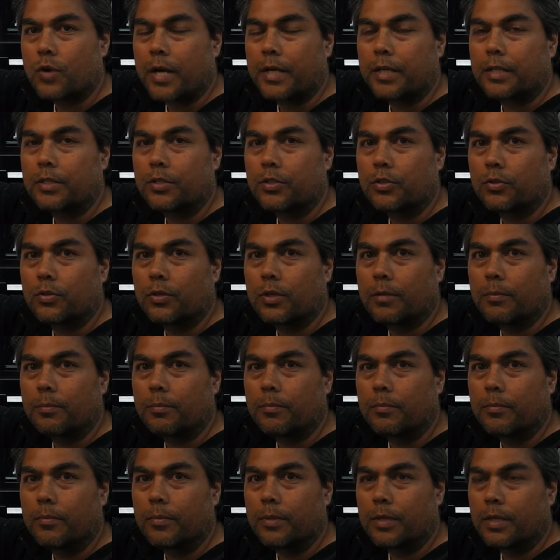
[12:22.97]
do
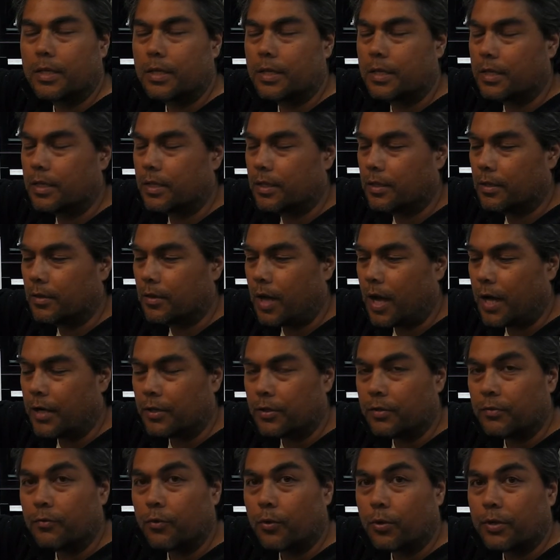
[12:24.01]
the
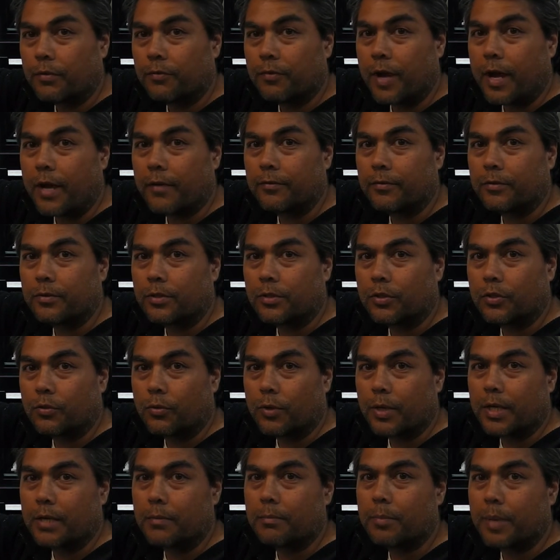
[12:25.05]
145
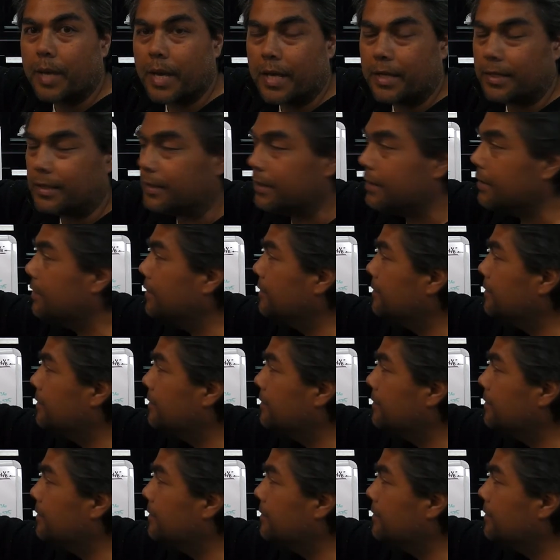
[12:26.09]
degree bend.